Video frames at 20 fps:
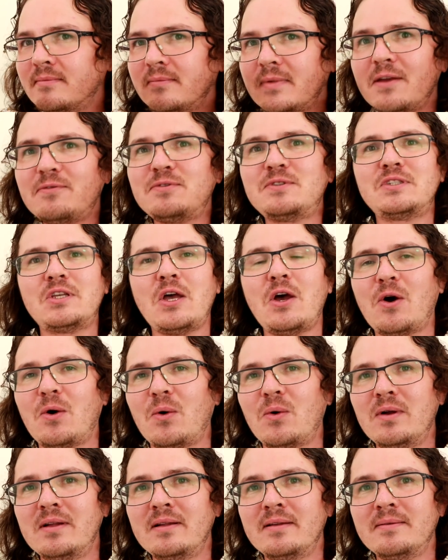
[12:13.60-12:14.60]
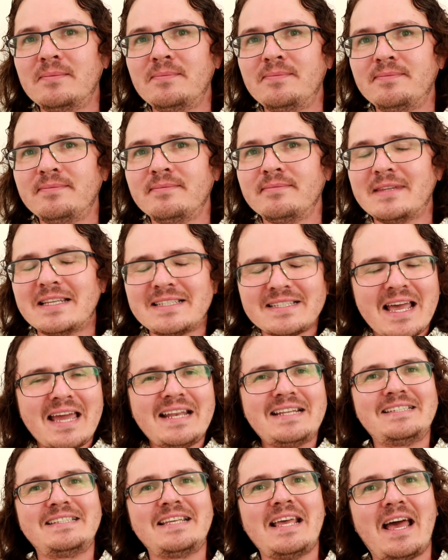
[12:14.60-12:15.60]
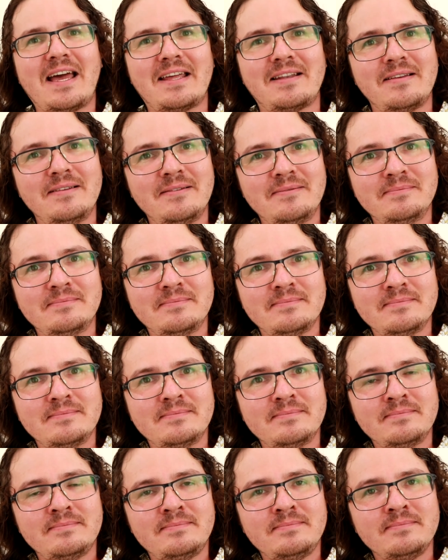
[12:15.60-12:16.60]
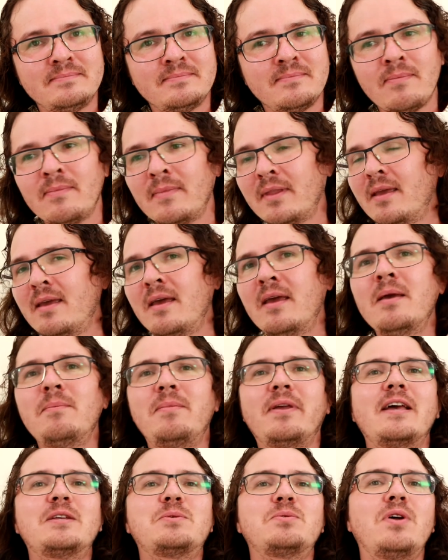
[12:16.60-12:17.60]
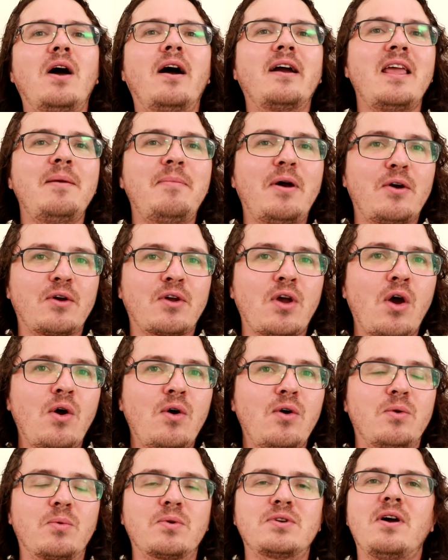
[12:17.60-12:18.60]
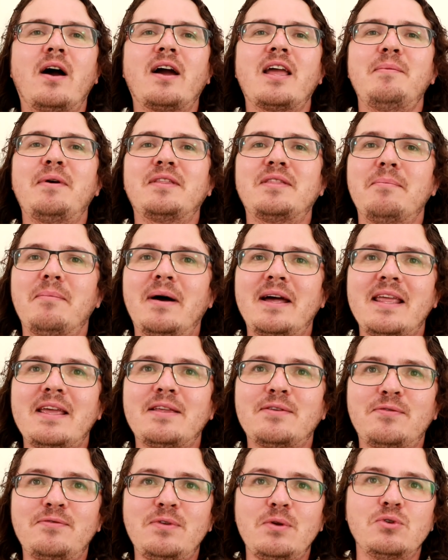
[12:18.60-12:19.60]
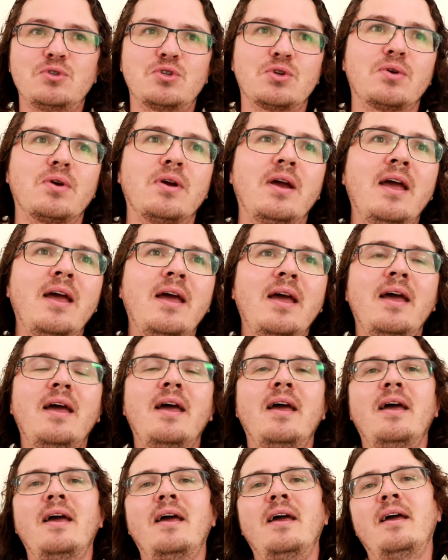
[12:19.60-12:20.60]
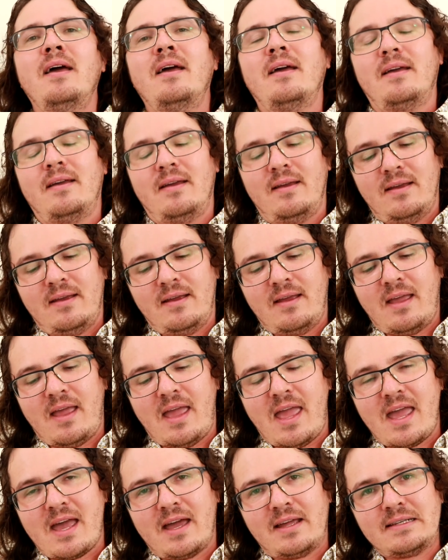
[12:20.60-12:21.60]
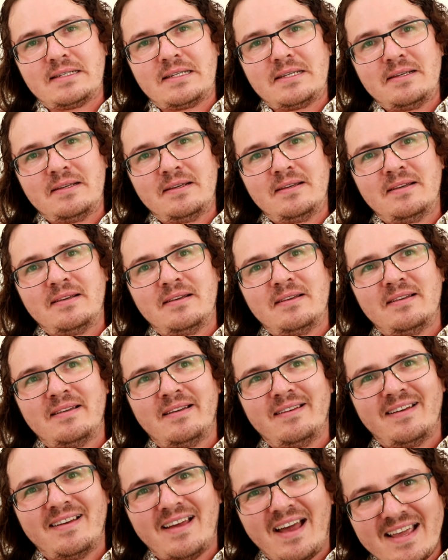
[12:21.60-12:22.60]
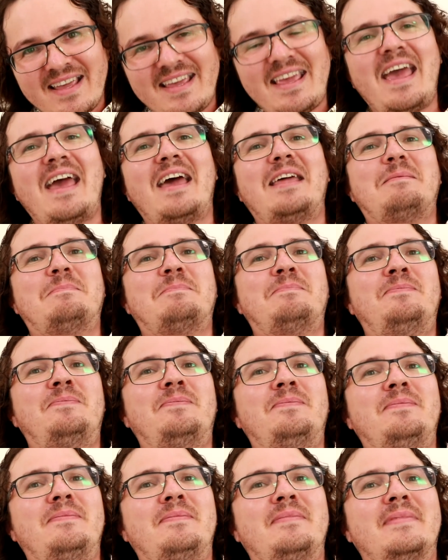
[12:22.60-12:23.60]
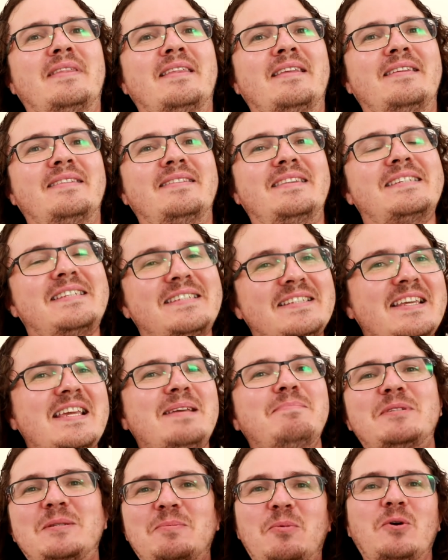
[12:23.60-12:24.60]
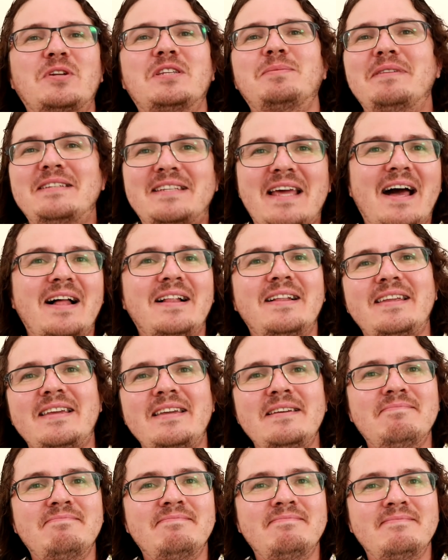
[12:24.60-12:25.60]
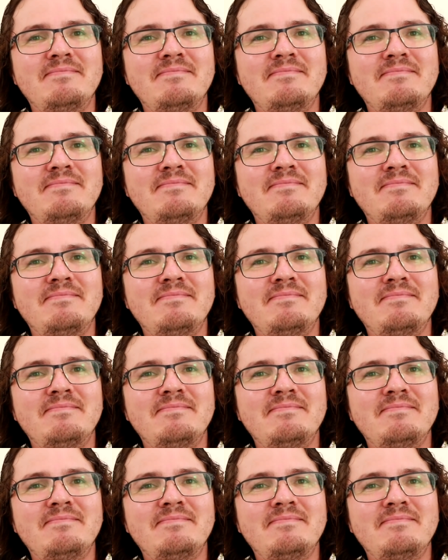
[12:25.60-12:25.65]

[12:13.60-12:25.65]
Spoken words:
If so, that's kind of sad. Because we're talking about code. We're talking about the money of the future. And again, this team sports mentality